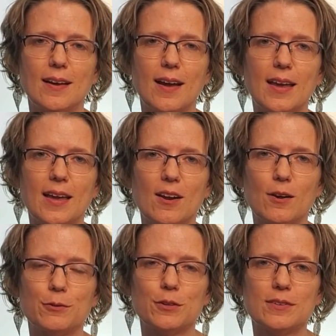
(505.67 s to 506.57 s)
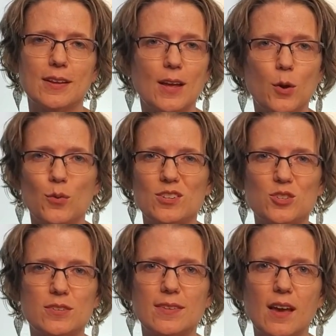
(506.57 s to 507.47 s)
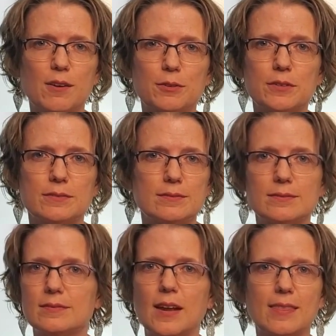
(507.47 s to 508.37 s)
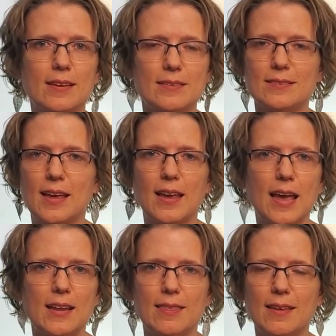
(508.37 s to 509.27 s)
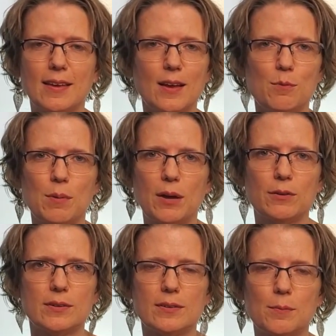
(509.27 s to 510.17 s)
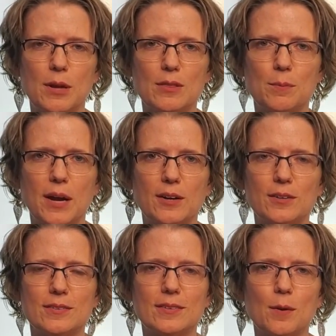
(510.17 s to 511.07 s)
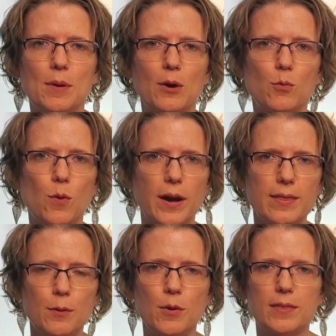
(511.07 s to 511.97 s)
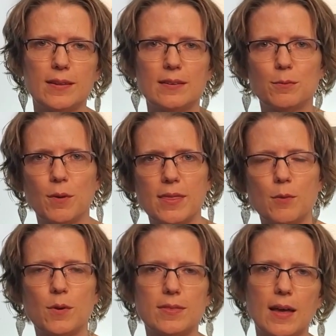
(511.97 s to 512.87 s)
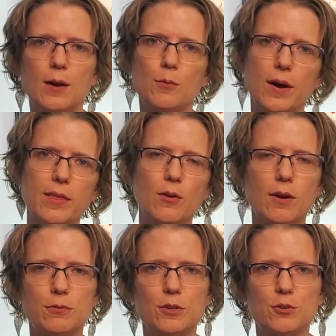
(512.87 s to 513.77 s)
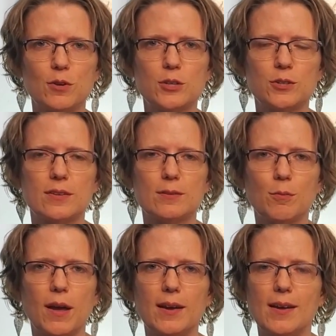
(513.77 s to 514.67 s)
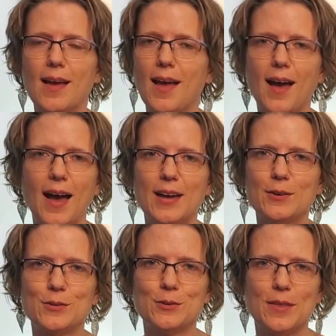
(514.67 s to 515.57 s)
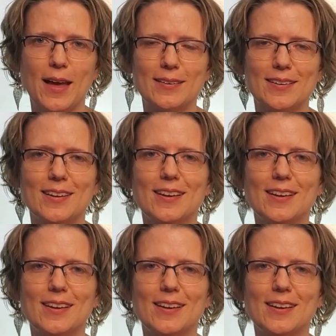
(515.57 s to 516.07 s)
offers where it's just the offer. Nothing saying anything about the buyers, about why they want this, why they want that, why their offer is structured this way. I don't do that.